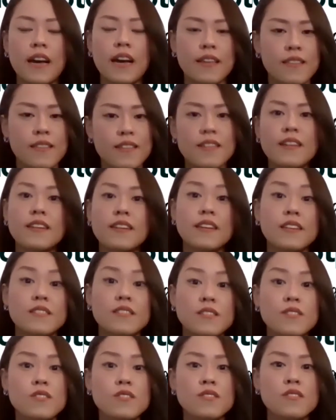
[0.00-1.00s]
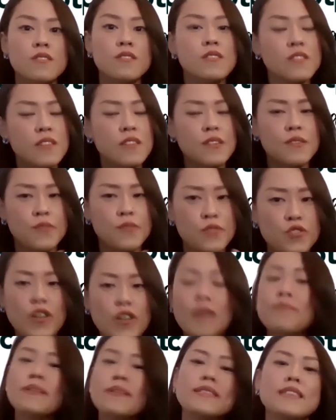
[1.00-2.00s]
I think I can just
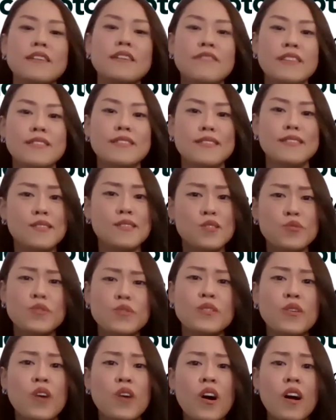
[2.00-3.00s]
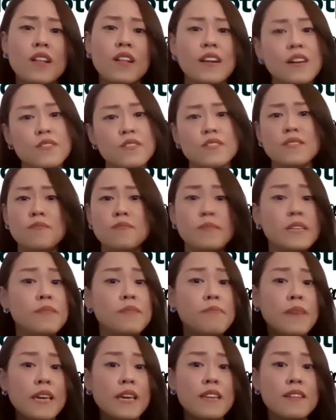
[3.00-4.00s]
drag myself and just do the call. I'll just be
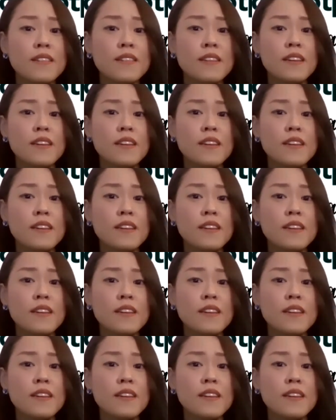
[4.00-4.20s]
in bed.